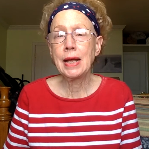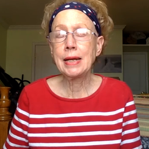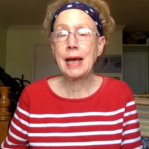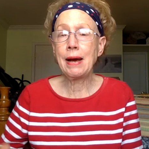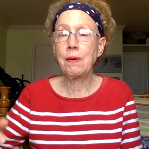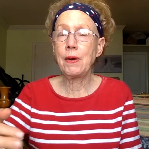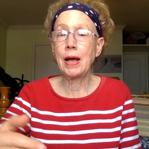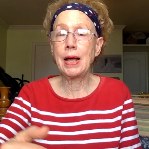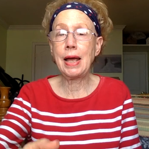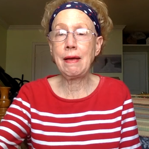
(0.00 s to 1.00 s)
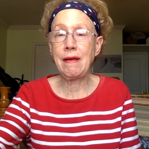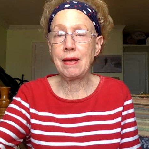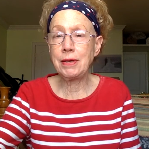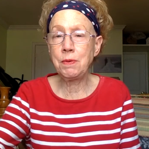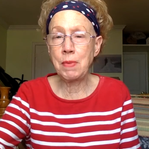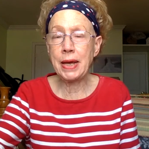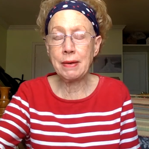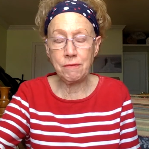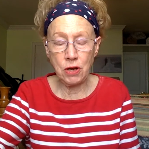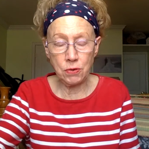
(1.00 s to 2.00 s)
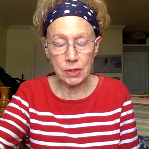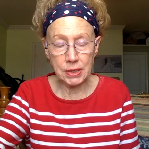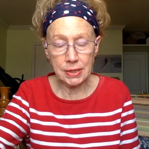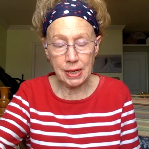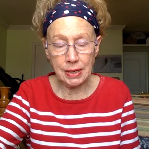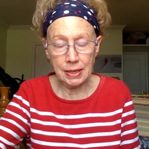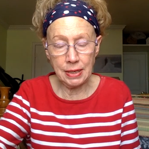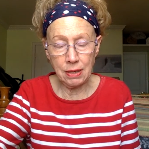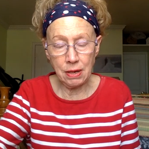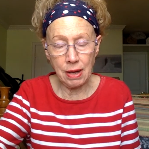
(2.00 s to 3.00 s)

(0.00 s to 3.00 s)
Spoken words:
Now, you may have noticed that in